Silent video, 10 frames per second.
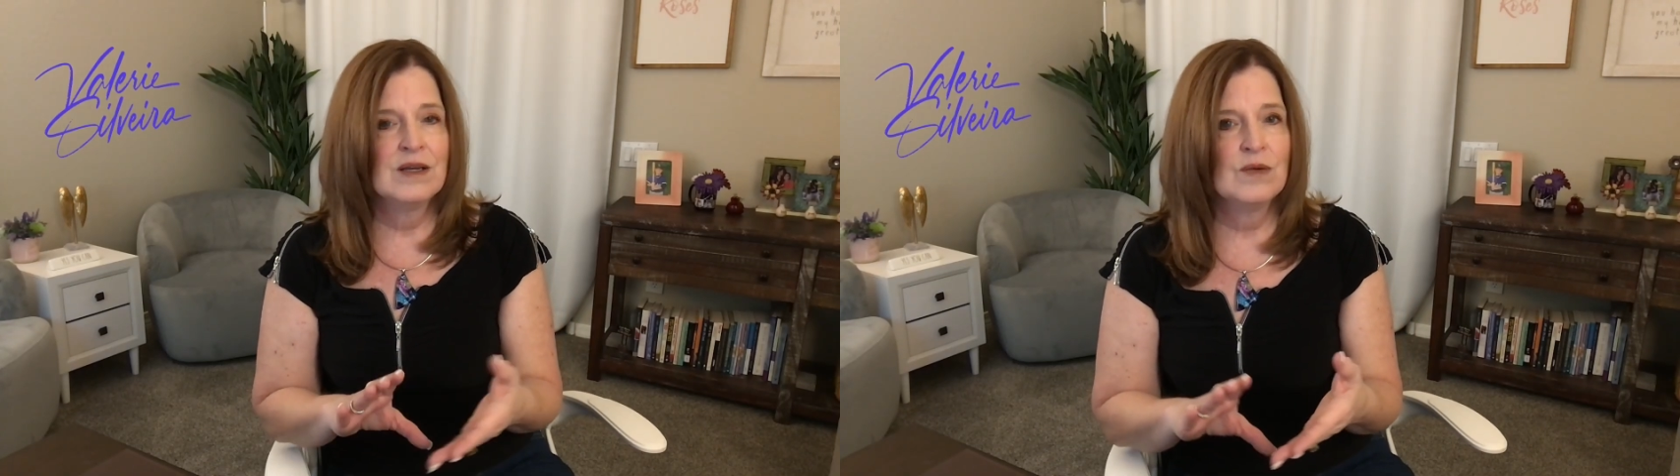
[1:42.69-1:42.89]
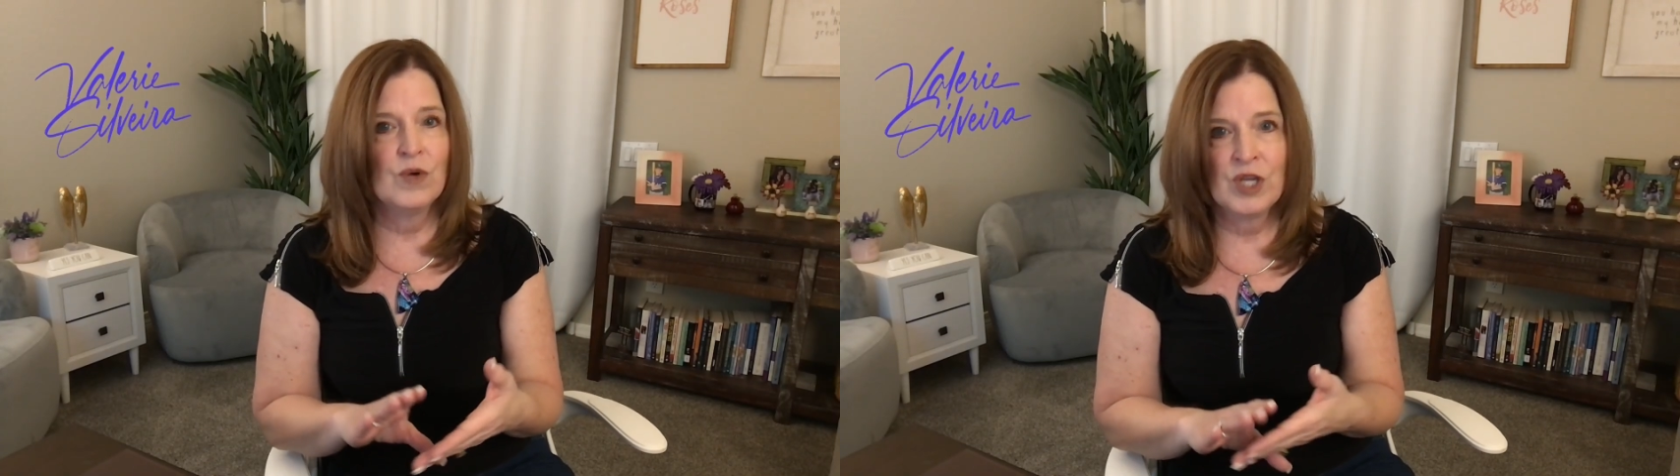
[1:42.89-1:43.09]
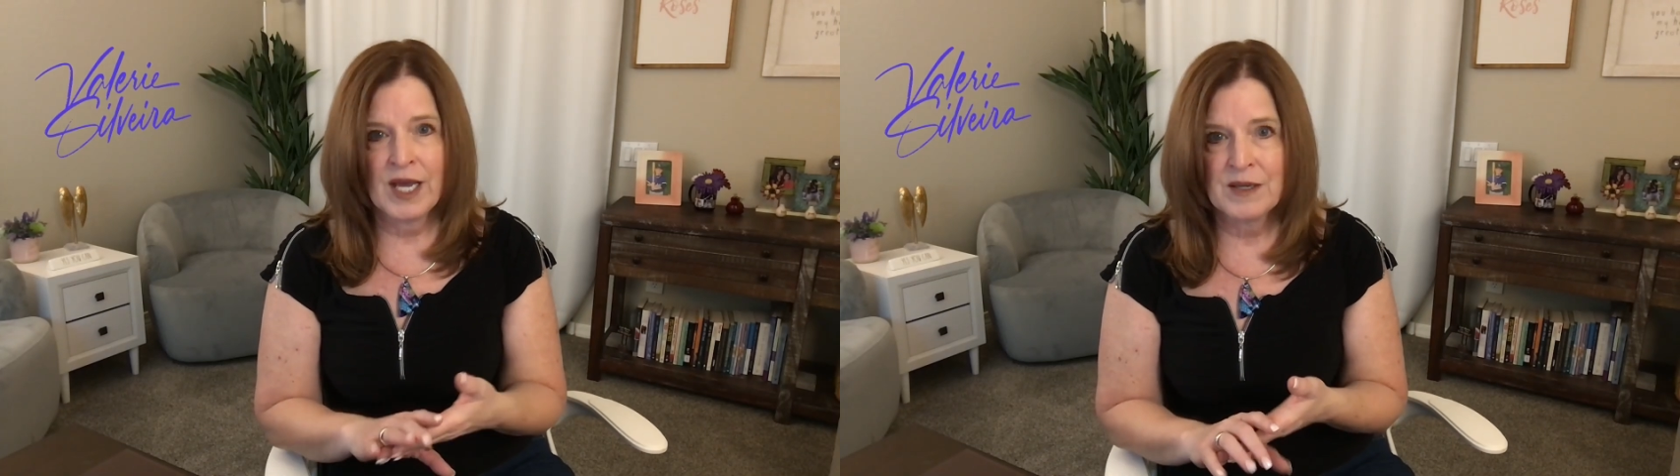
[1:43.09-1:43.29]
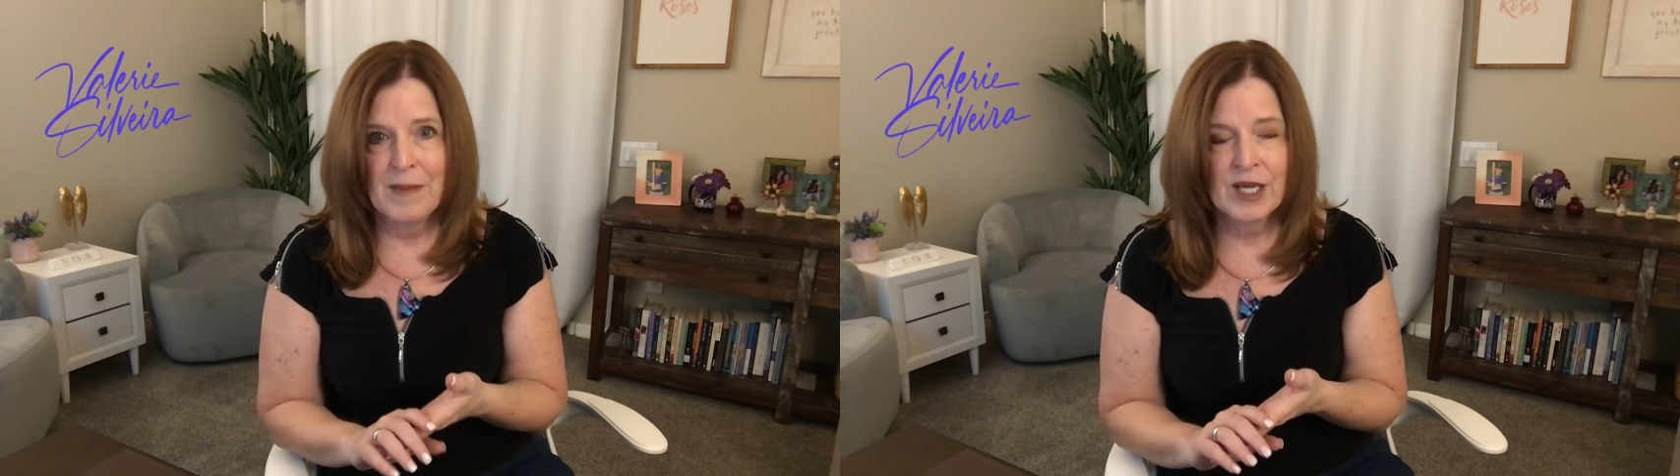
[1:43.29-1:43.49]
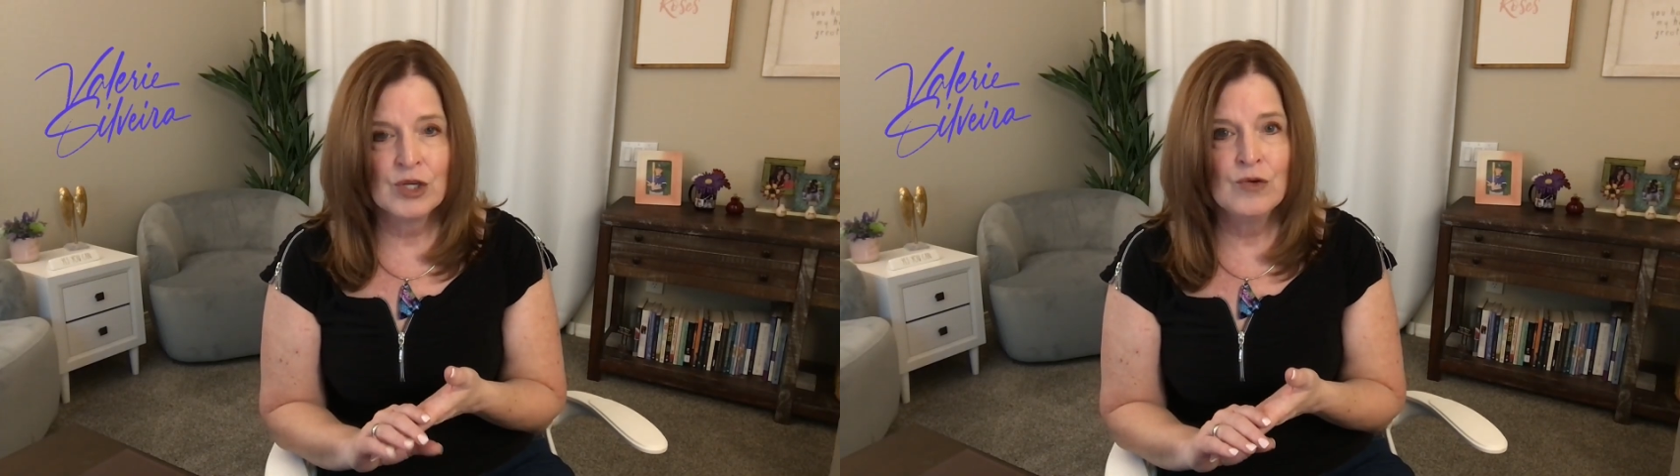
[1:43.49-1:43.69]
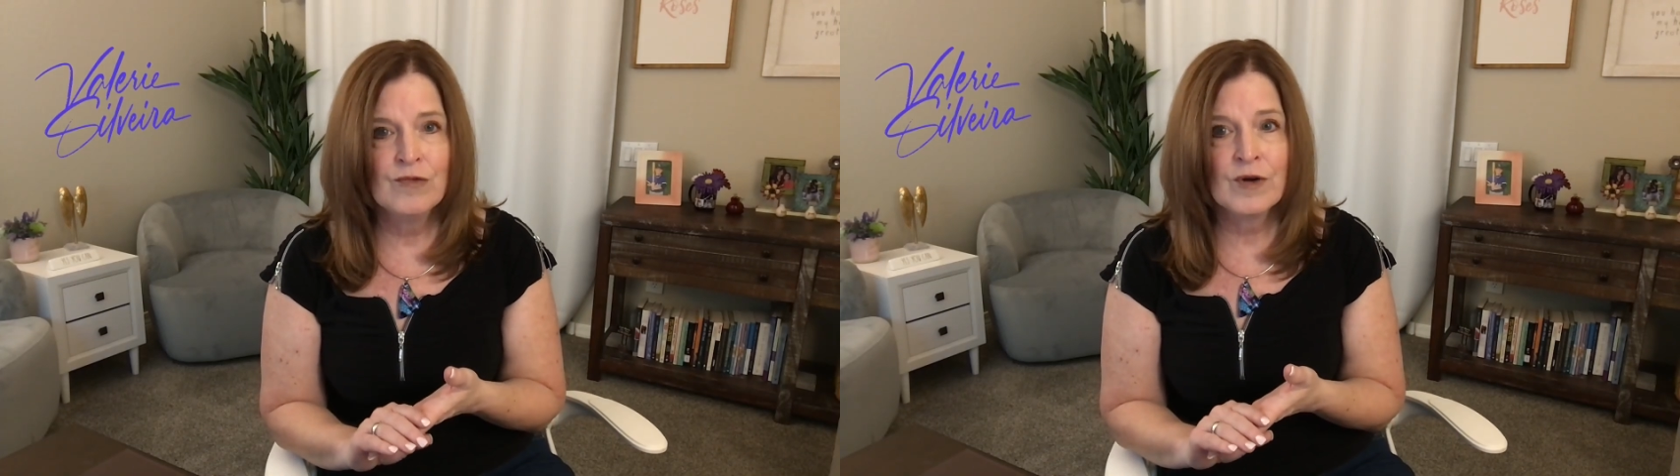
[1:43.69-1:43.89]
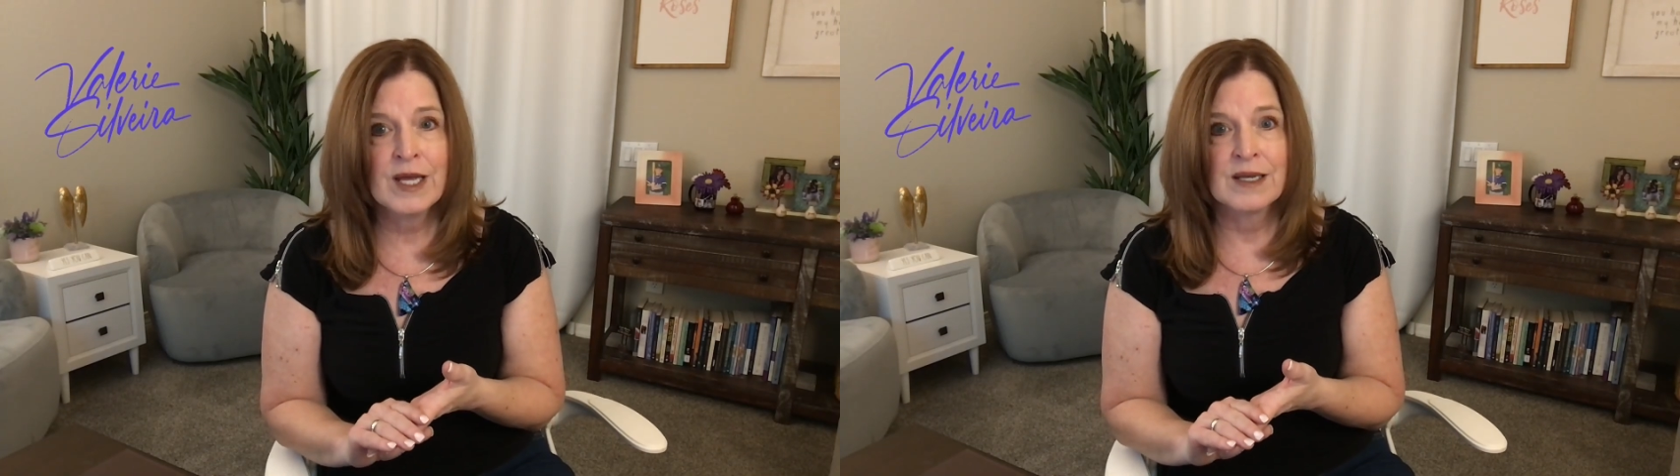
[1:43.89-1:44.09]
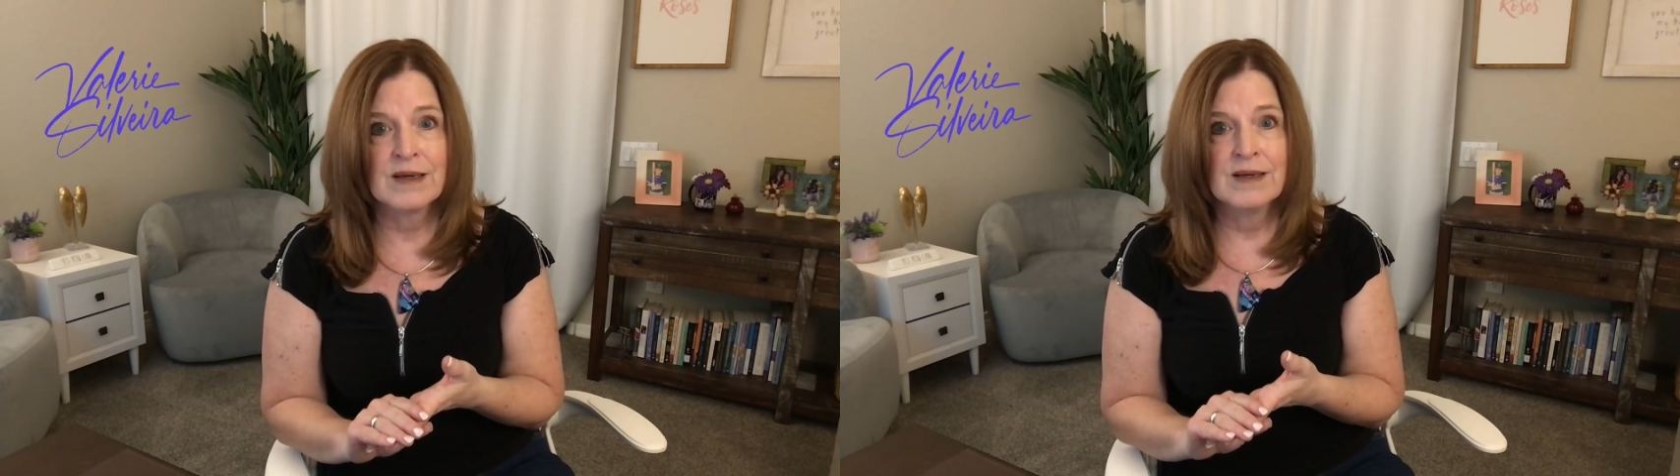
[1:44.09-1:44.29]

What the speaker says: when you had to make a new friend.